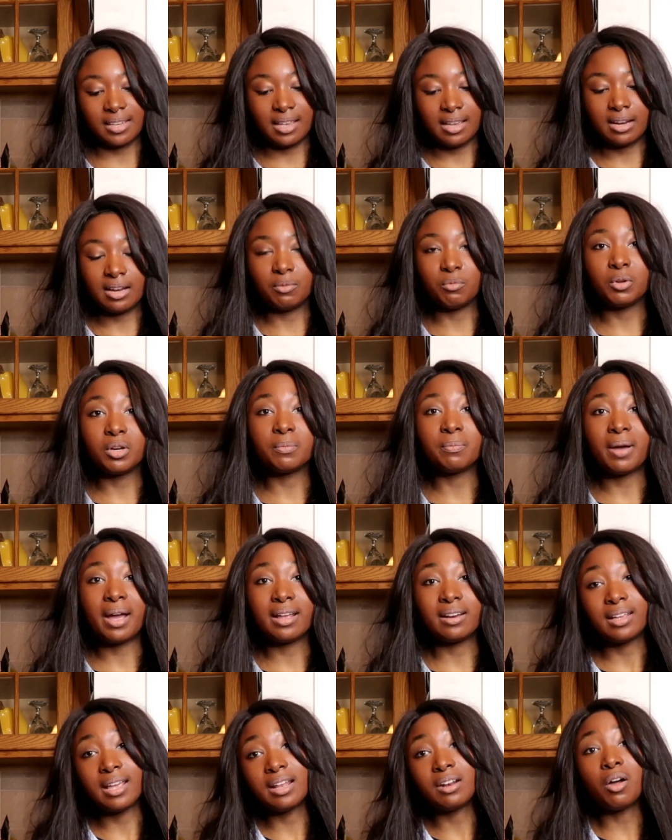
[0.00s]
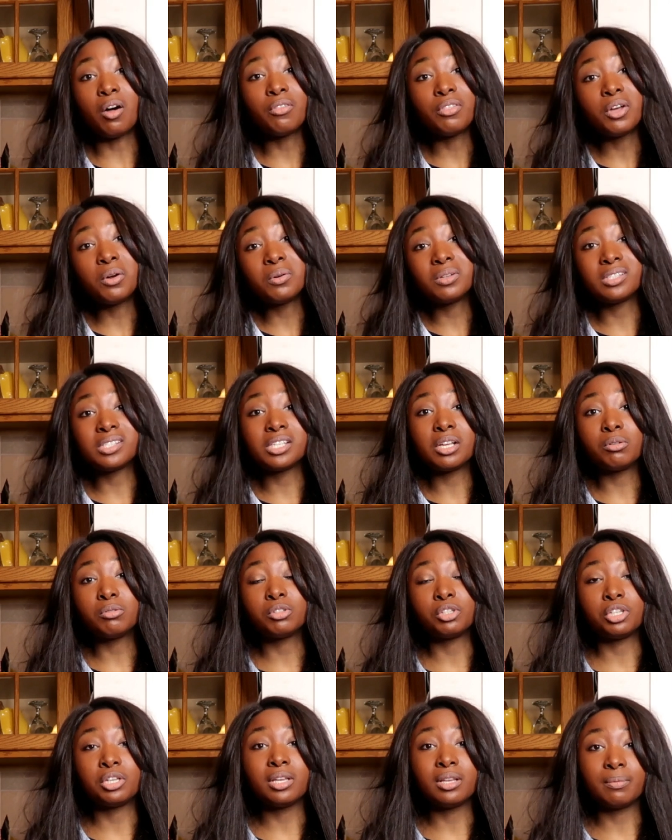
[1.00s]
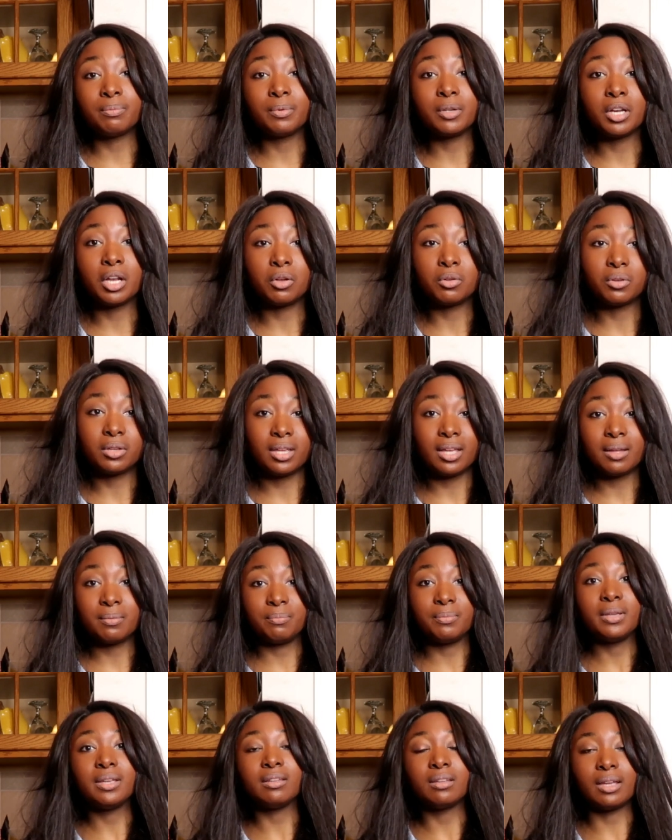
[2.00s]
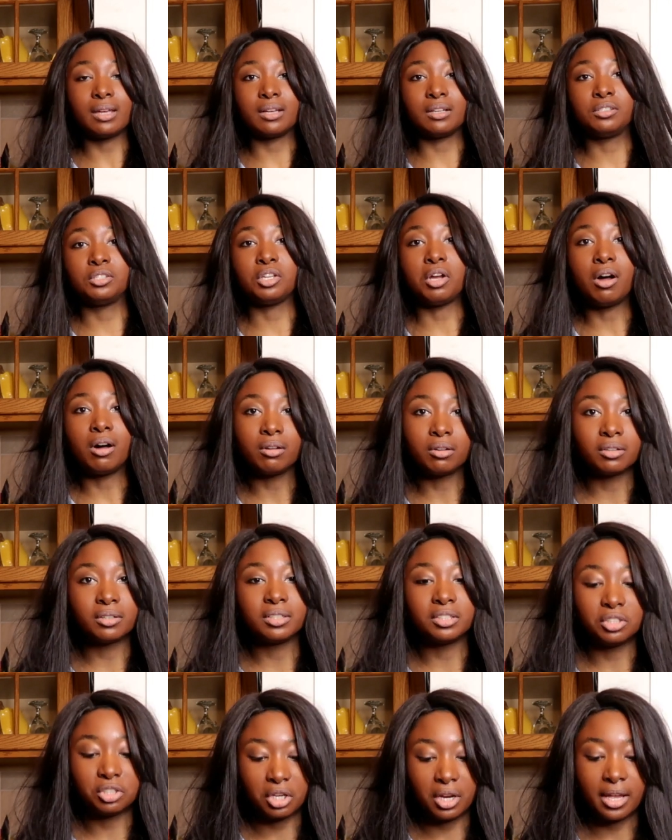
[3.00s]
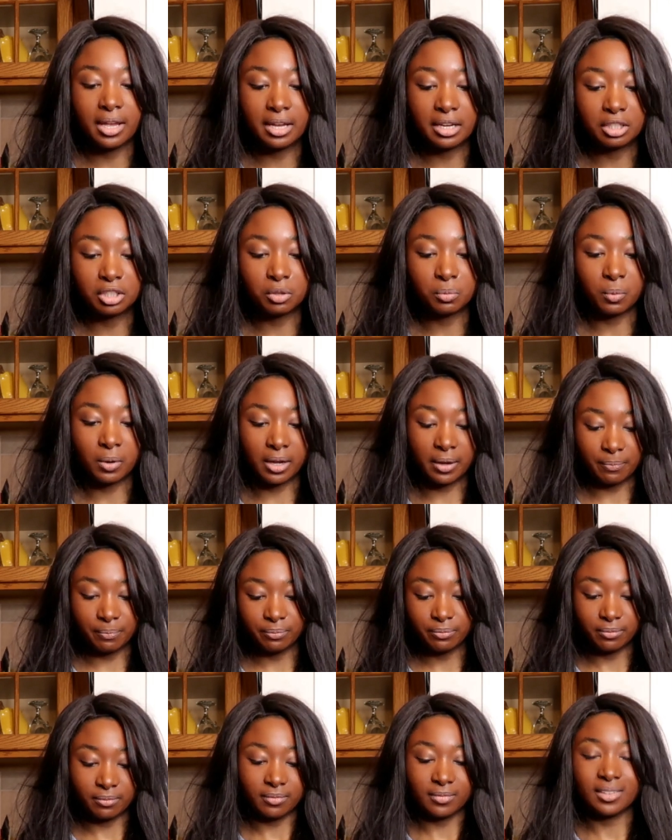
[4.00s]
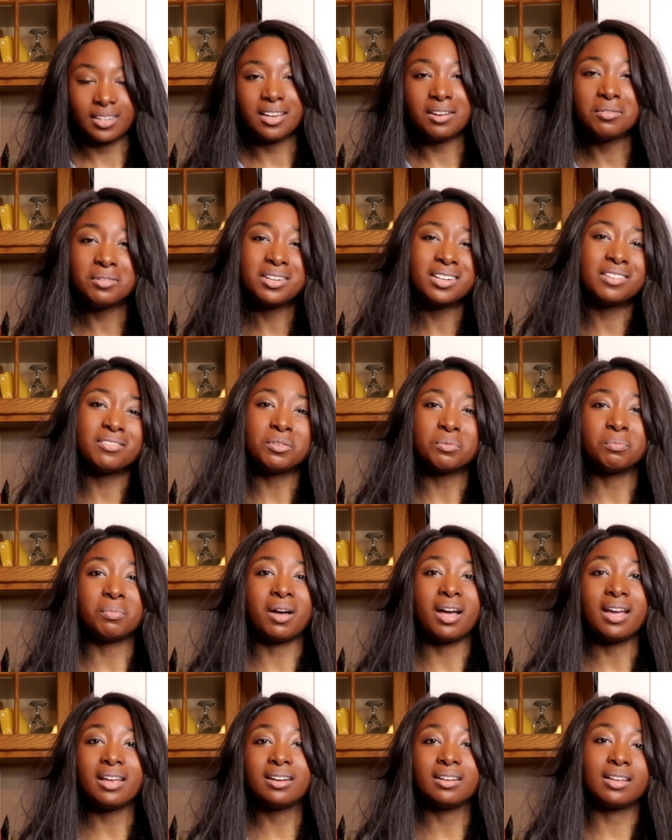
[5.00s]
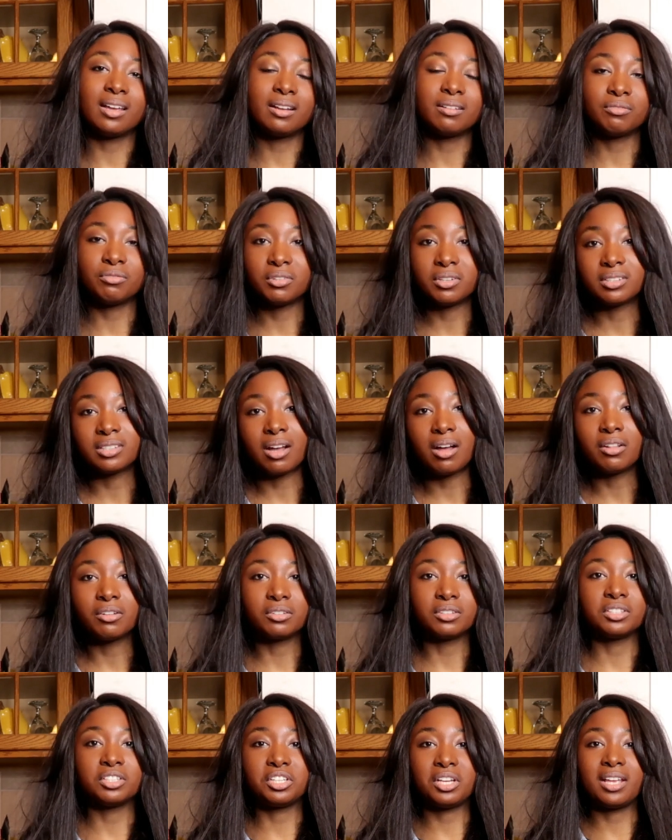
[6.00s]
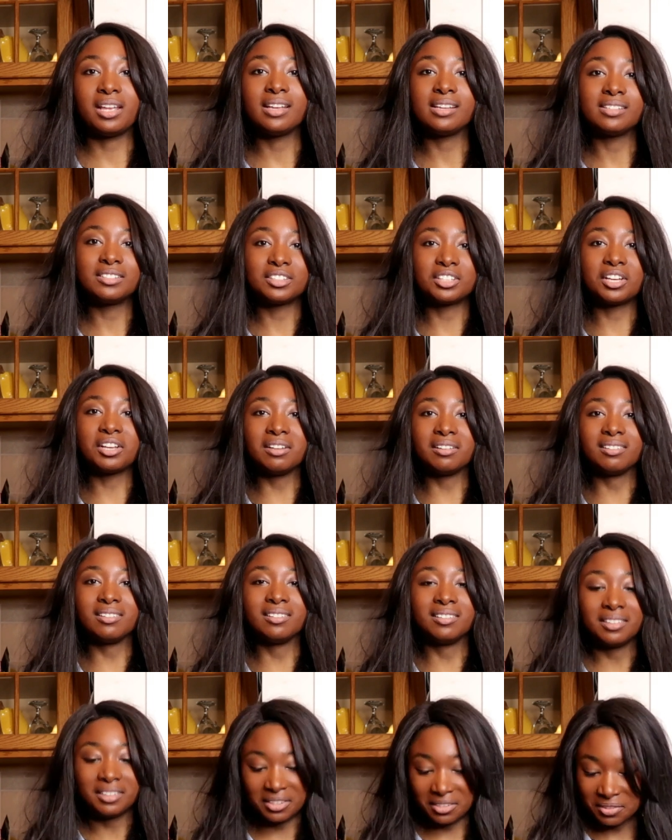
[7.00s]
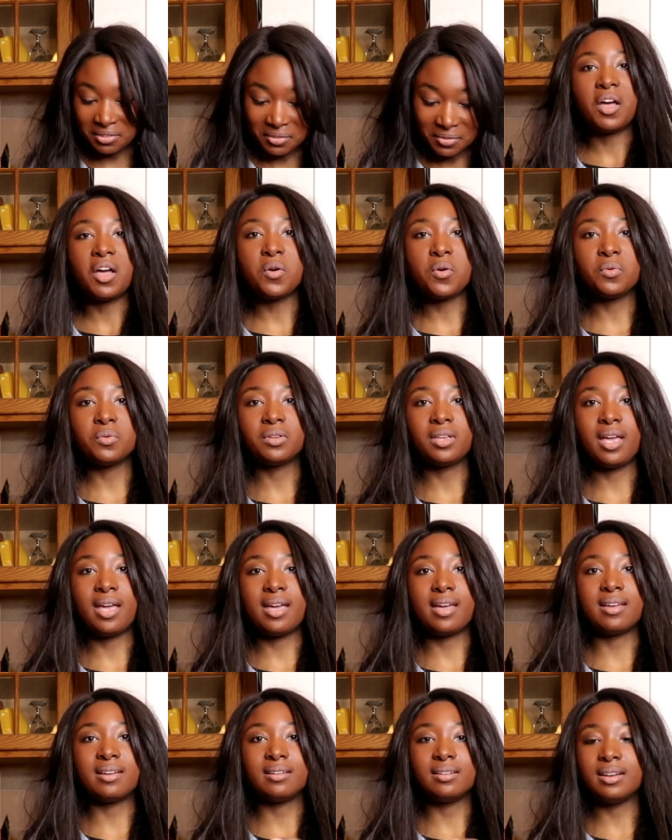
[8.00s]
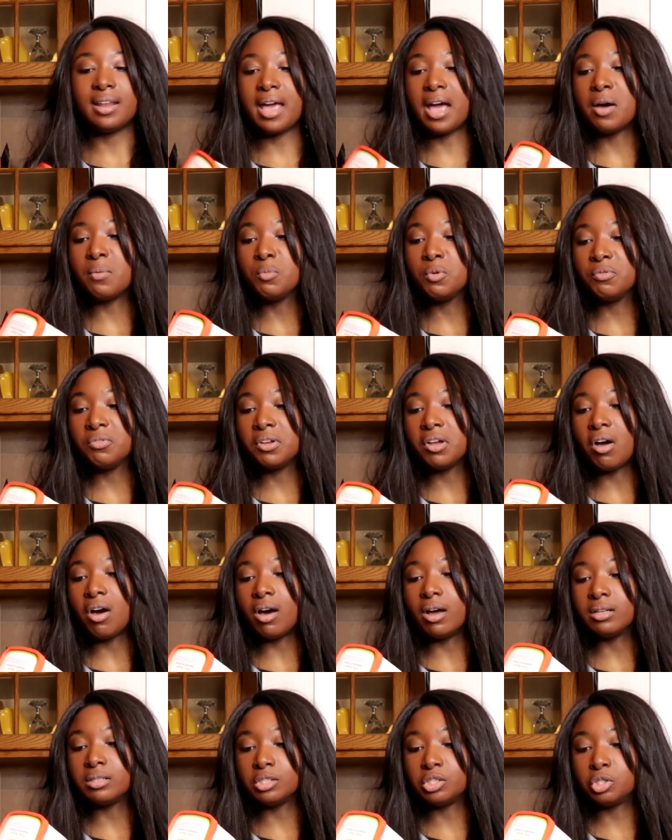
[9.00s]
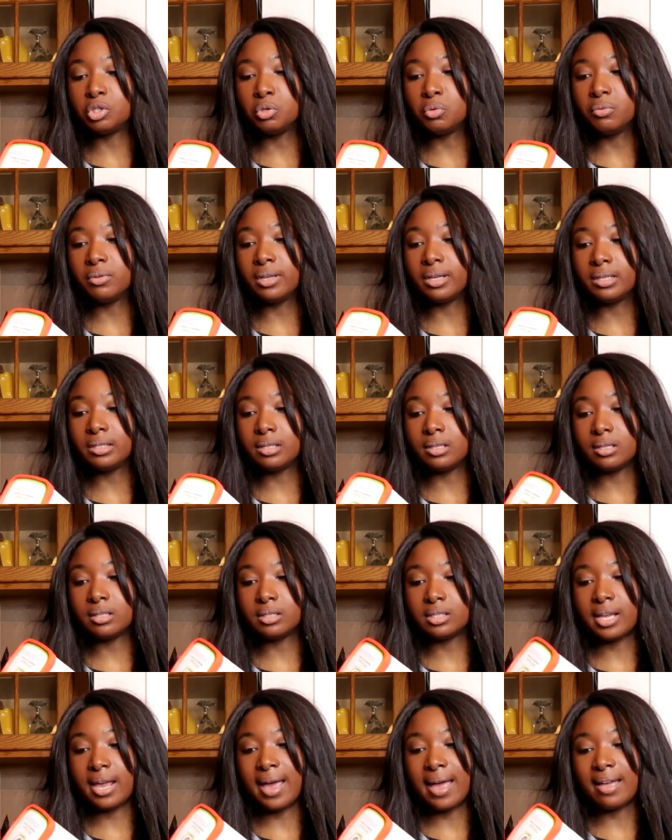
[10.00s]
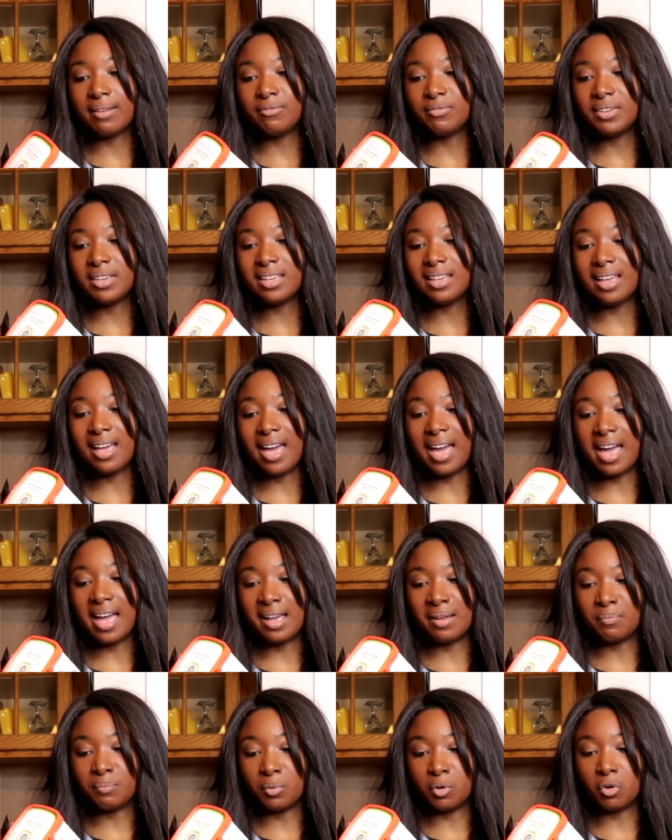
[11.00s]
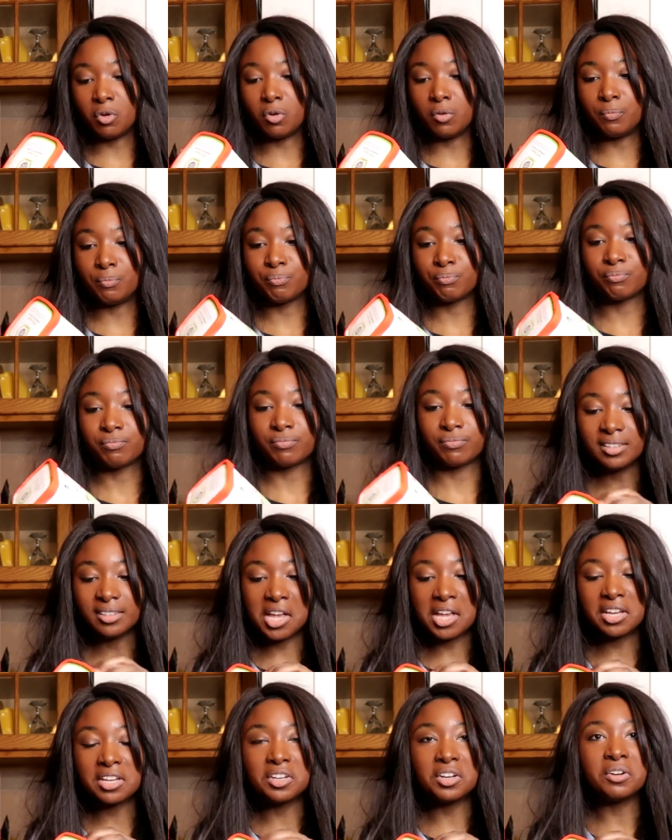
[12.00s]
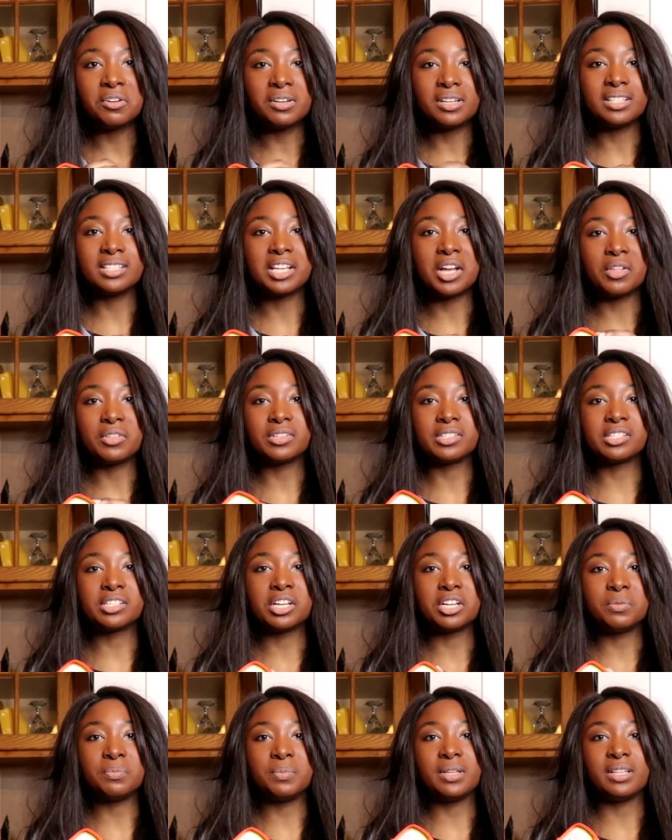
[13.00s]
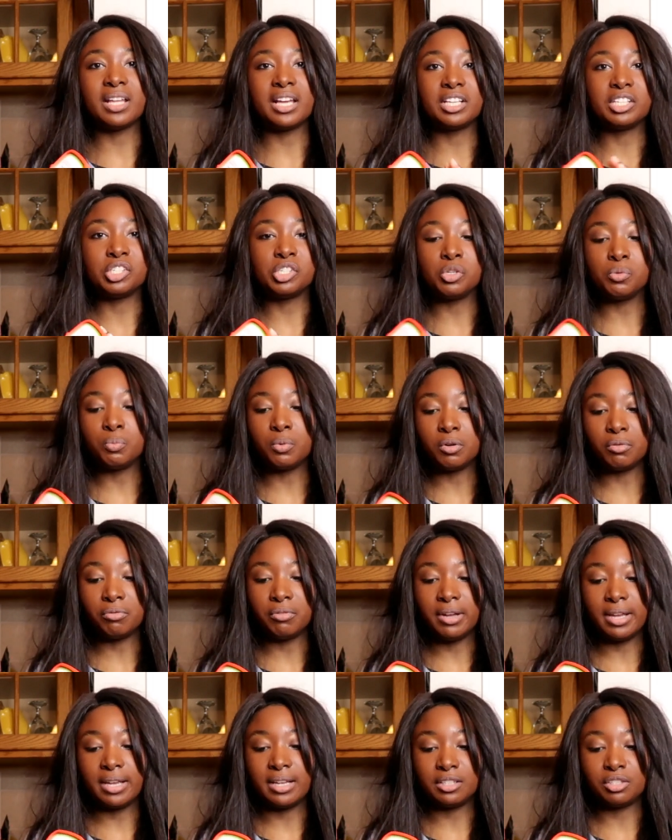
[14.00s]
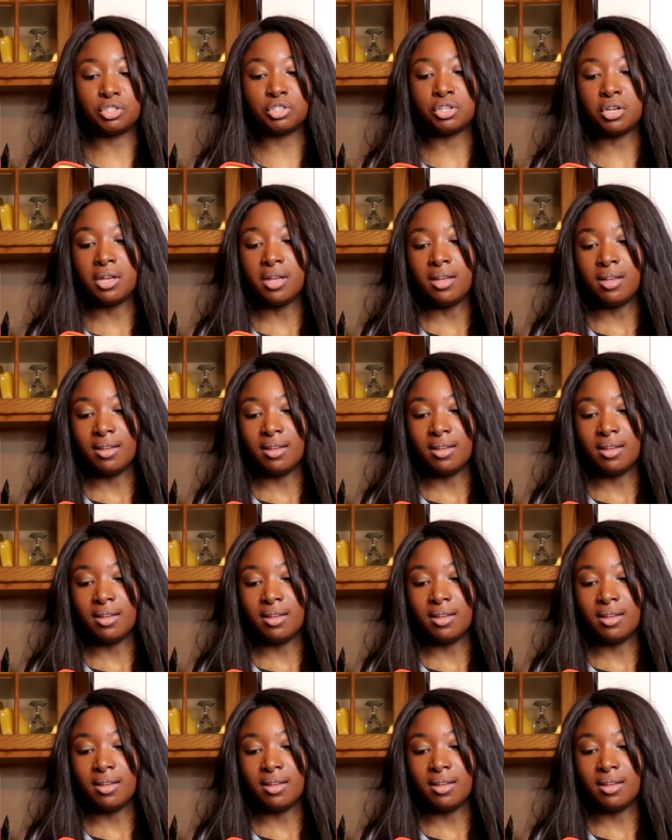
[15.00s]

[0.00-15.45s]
and I wouldn't buy it again. Although it's so cheap, you know, you can't beat like $1 and change, but I wouldn't even buy it again for $1 and change. Okay, now moving on to this Taffy apple. I can already tell this is gonna be like super rich